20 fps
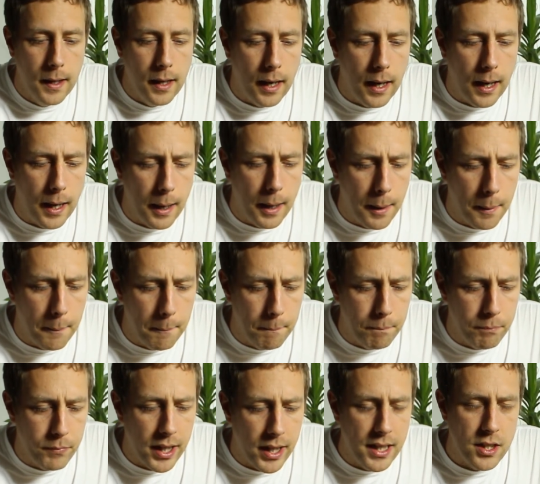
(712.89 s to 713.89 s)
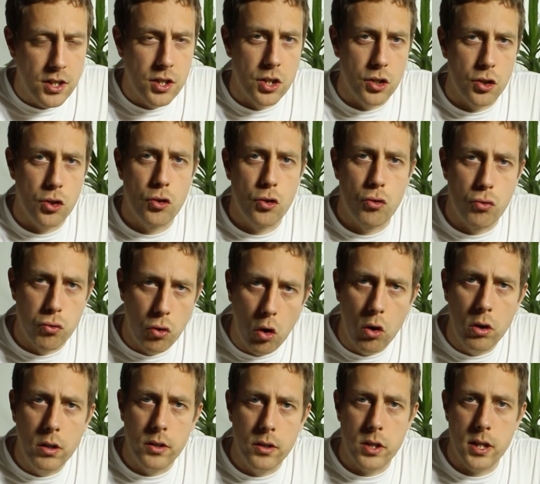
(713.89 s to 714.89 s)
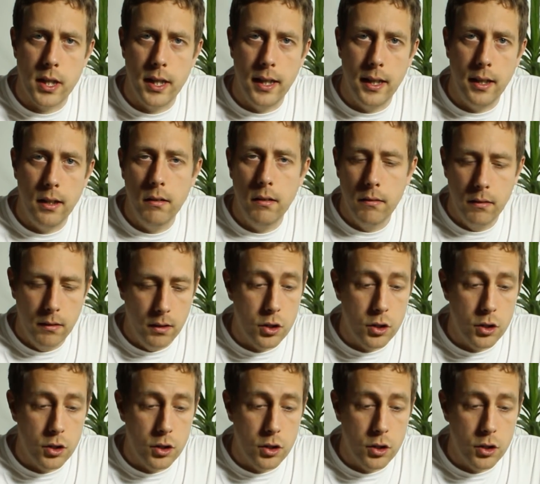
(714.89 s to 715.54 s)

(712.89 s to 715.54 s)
It's a strong tea.